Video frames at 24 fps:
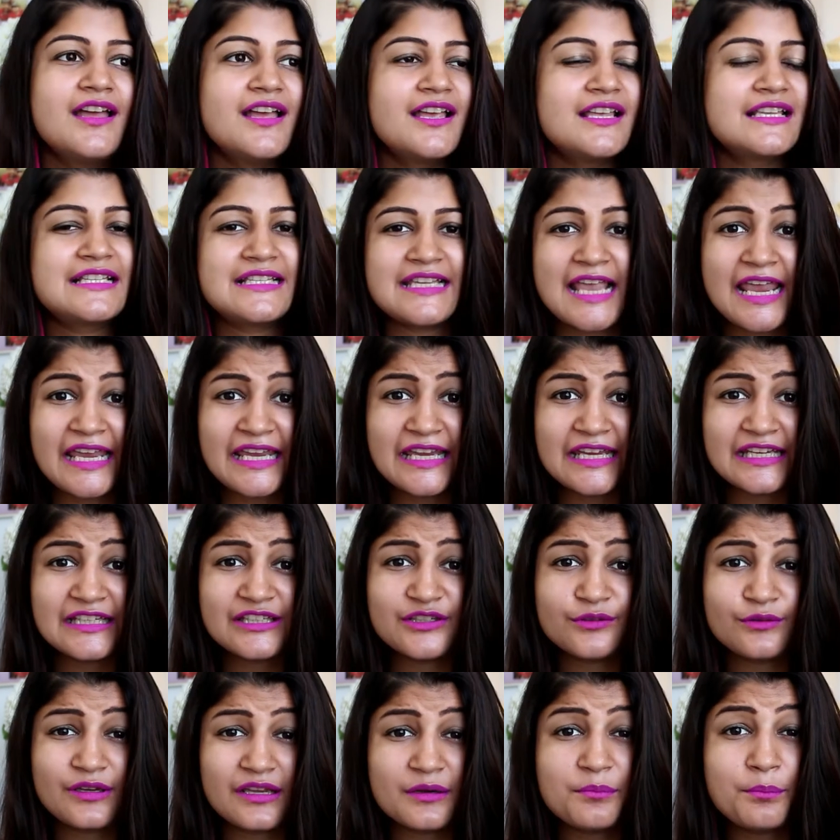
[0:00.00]
Second,
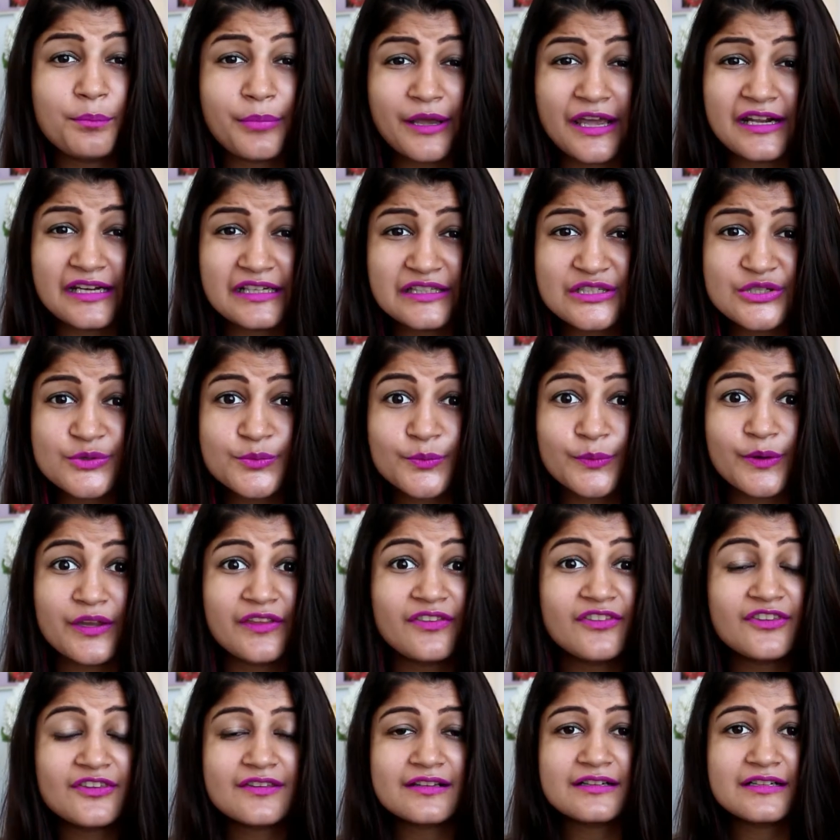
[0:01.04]
you can pair it
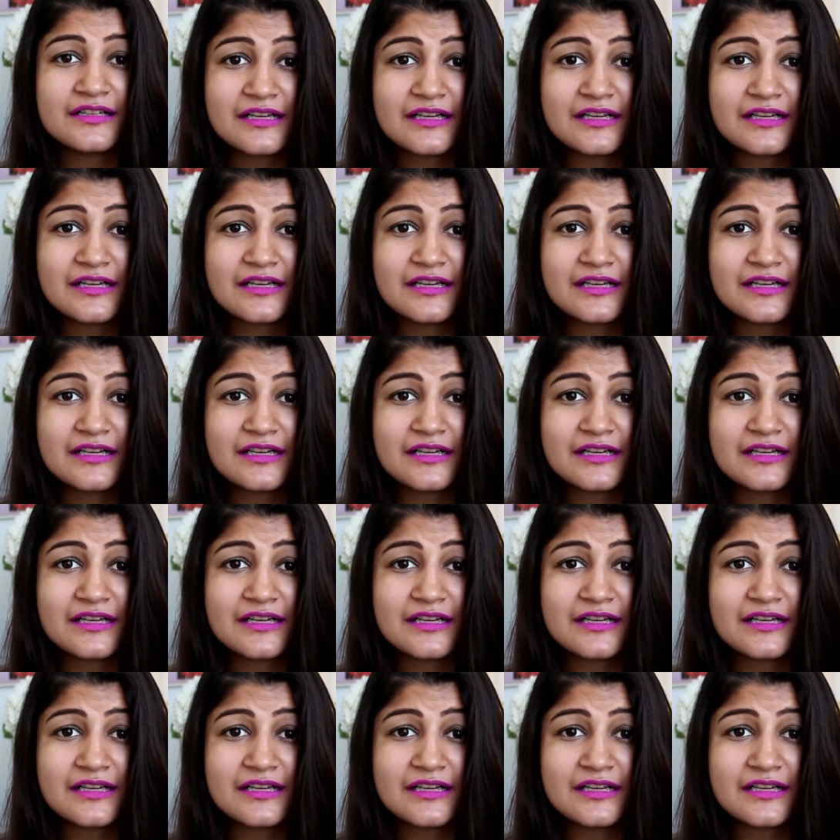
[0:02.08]
with